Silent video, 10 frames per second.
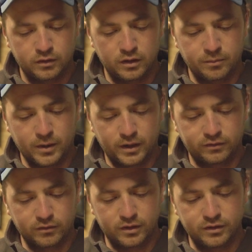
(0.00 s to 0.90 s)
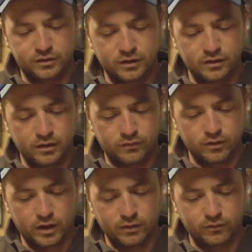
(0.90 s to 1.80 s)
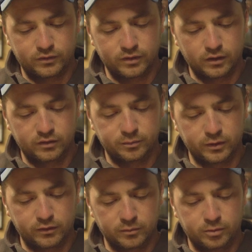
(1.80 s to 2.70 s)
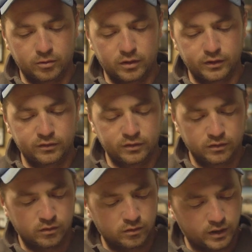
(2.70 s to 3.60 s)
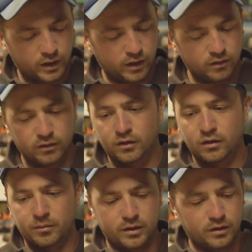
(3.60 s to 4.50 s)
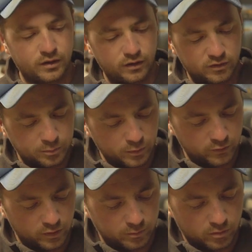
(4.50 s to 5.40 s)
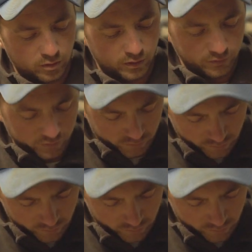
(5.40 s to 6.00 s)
you basically you've got to have a set of split ring pliers on hand, but you just get your split ring pliers